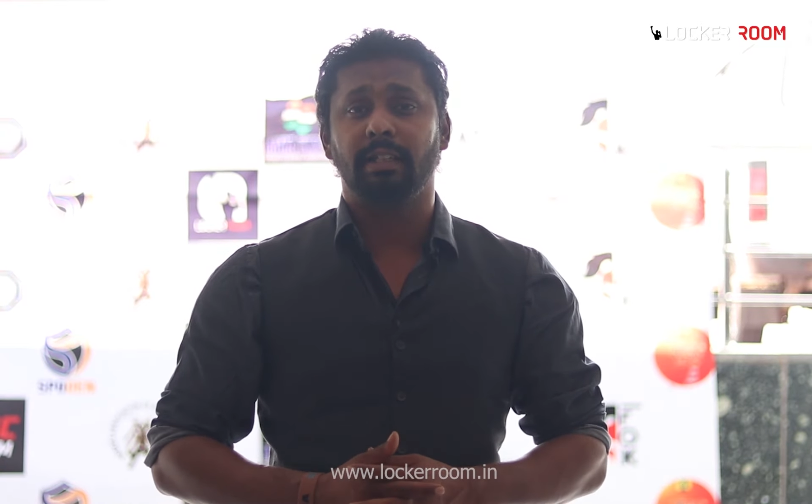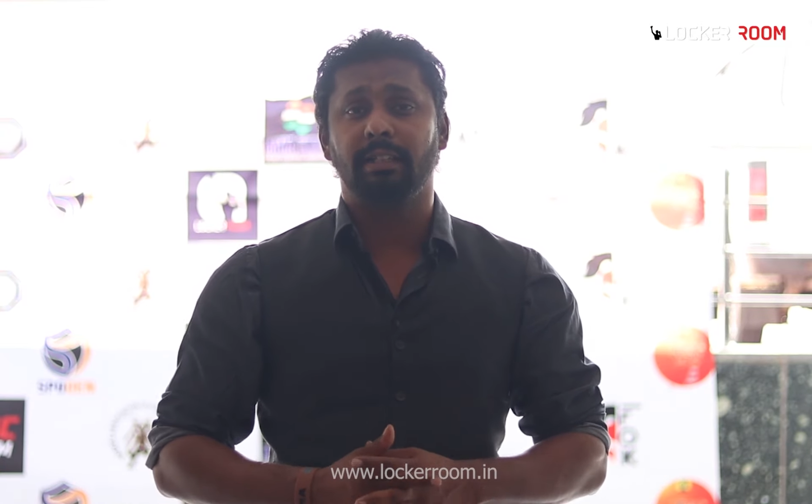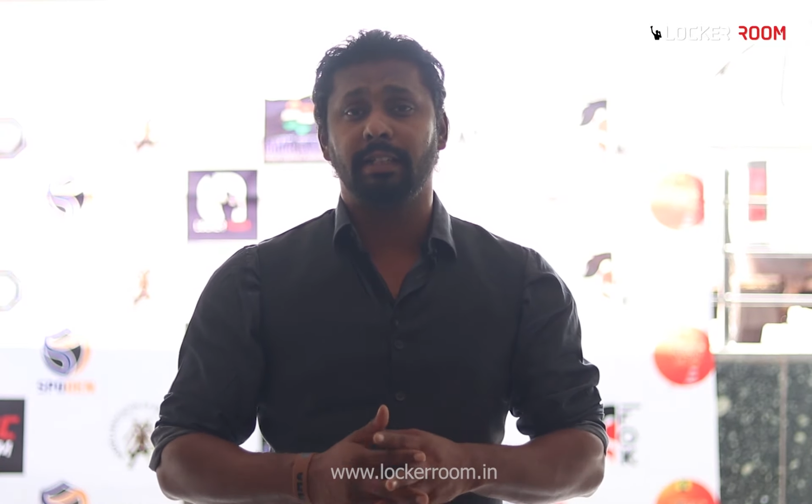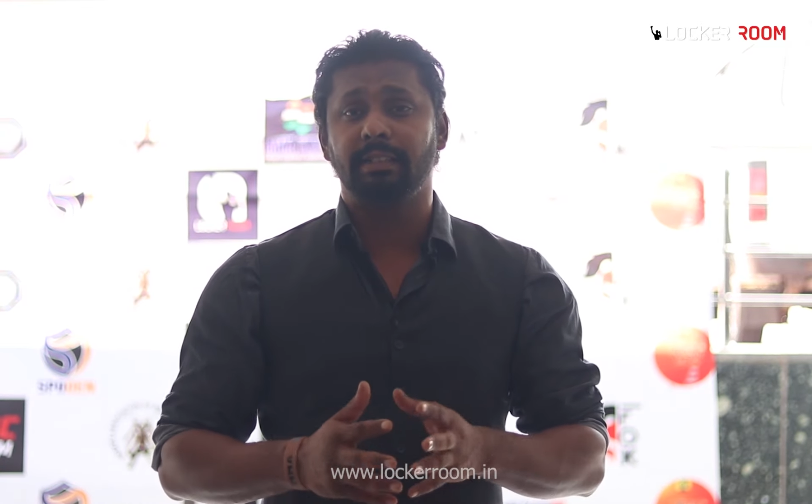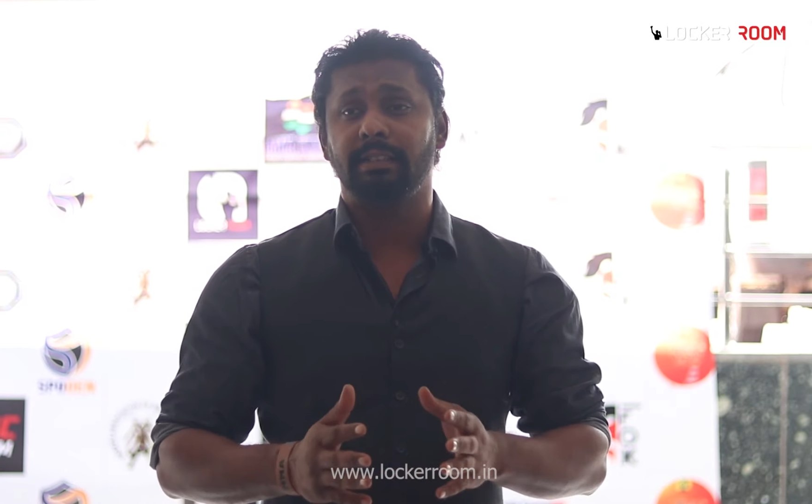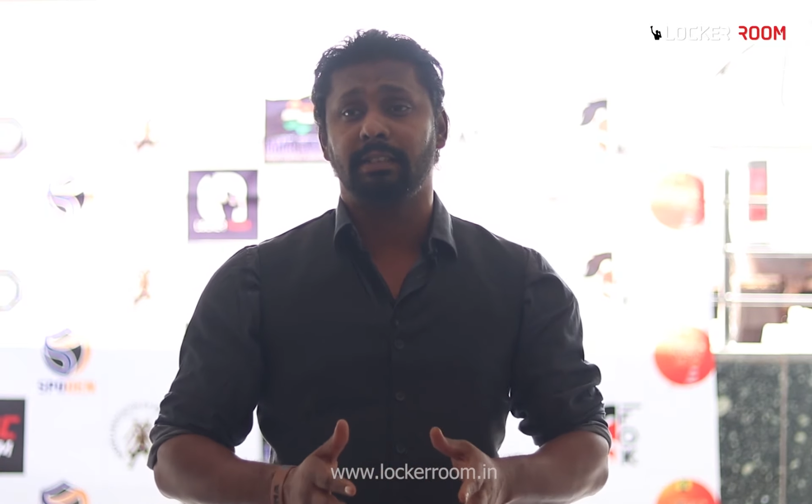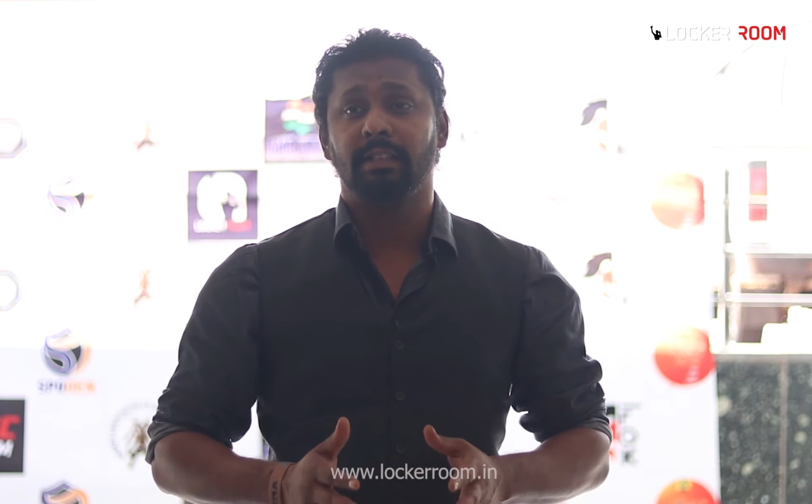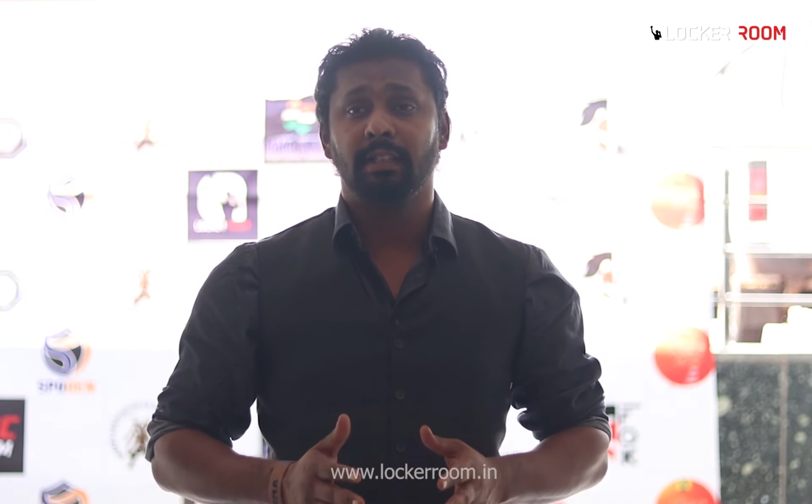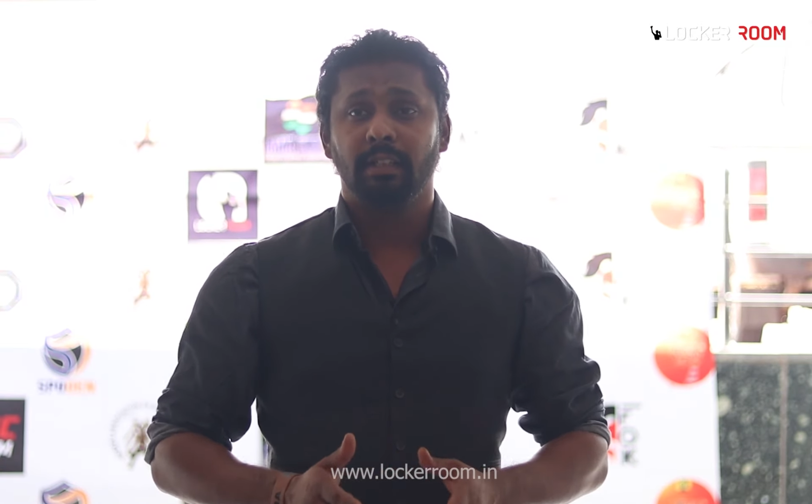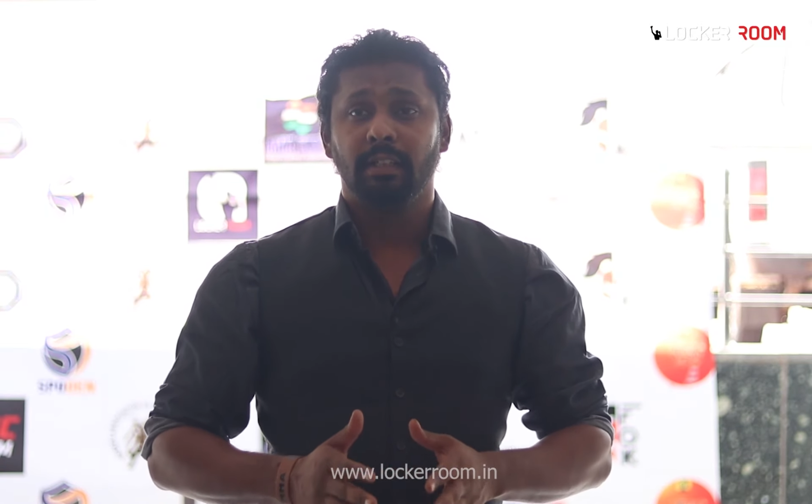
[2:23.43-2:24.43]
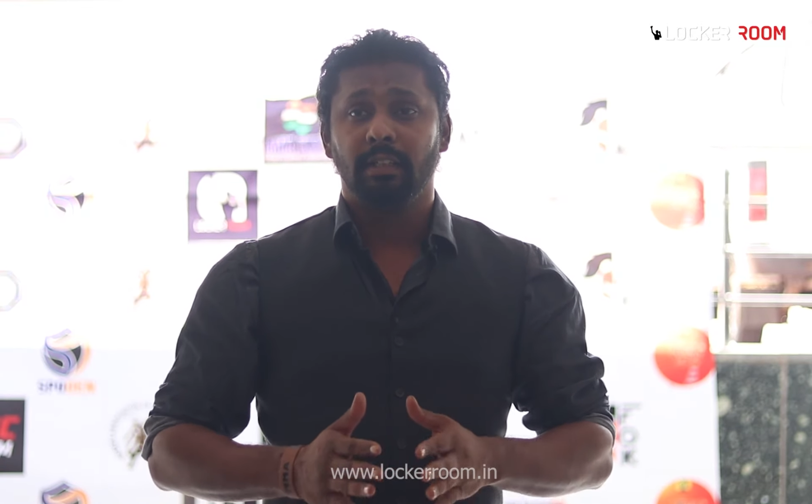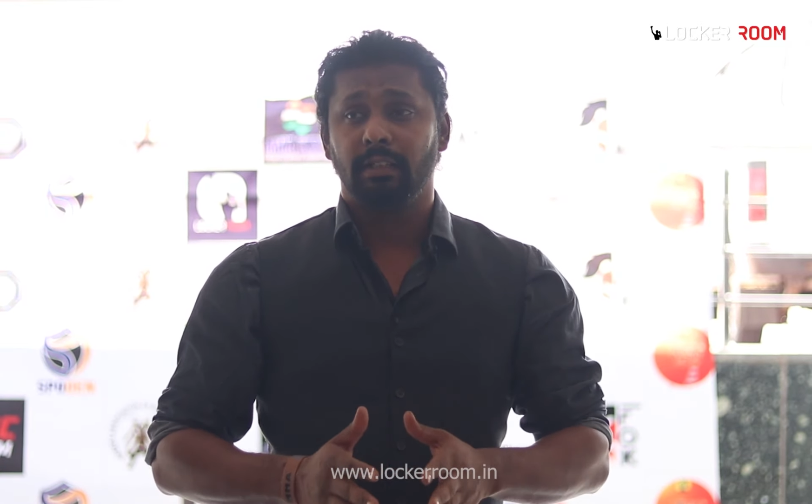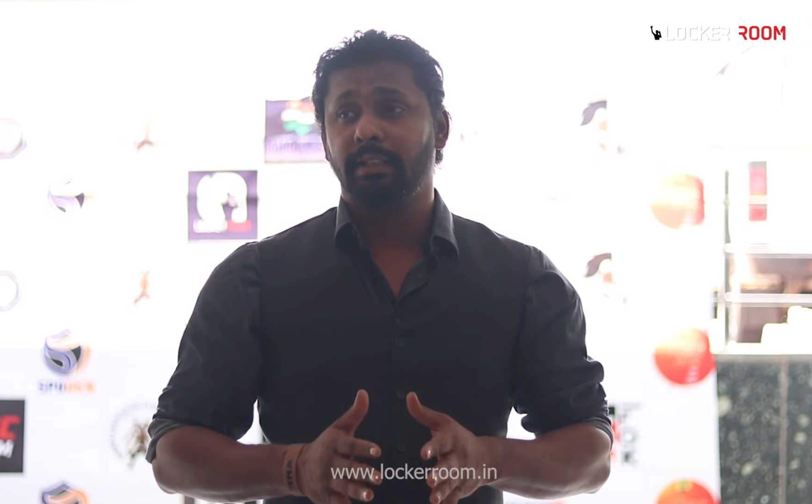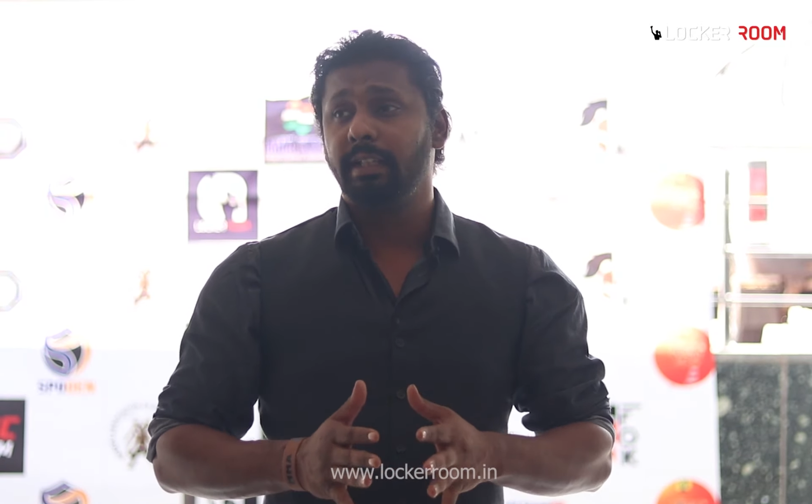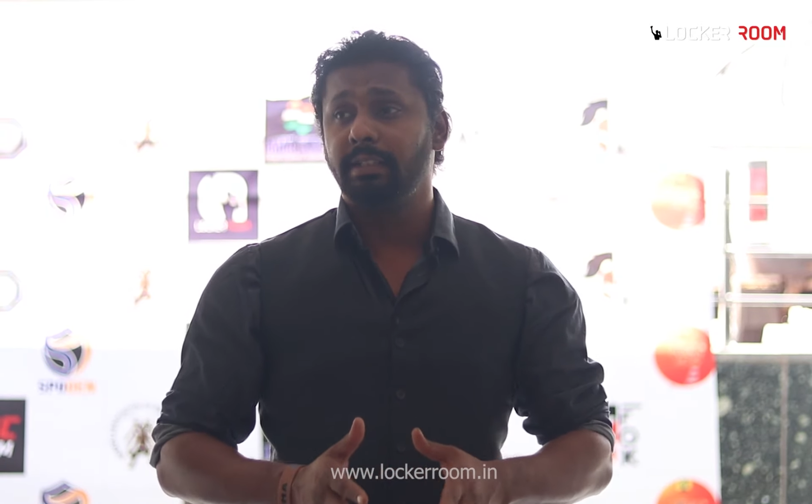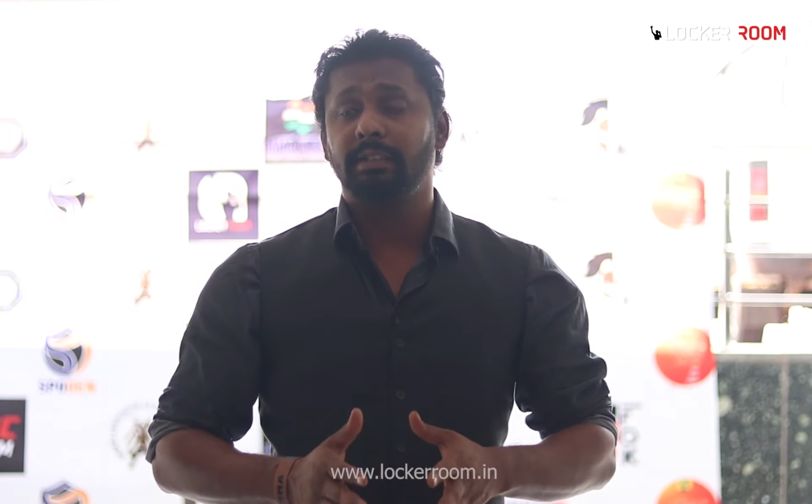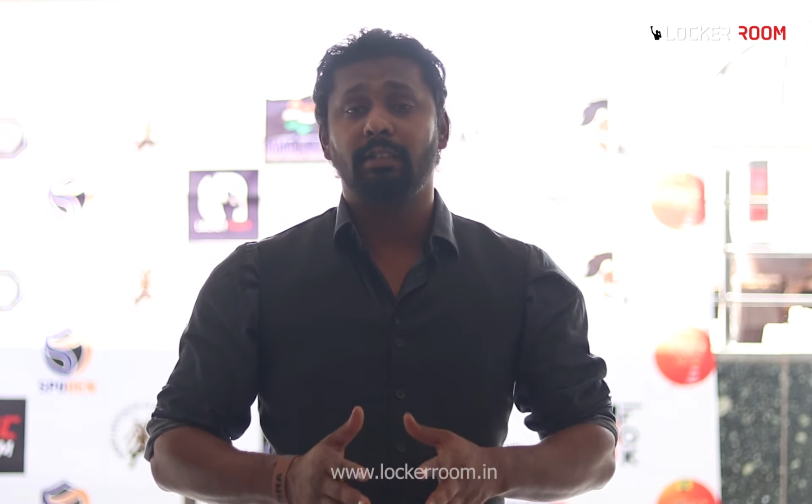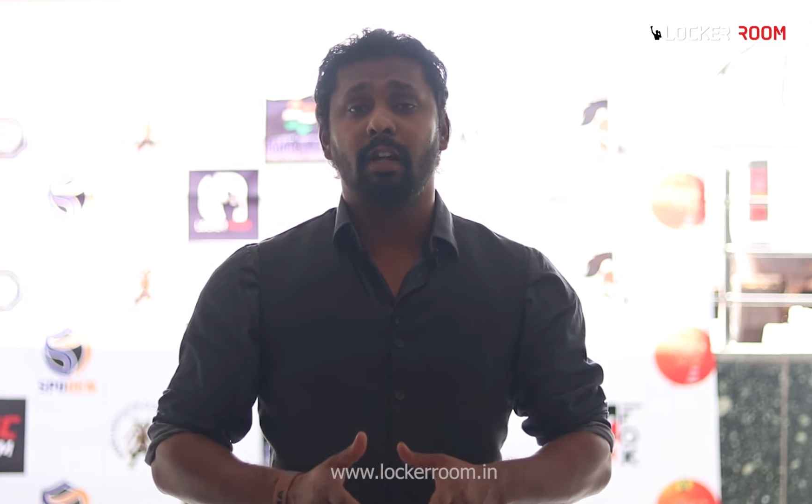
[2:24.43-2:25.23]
and this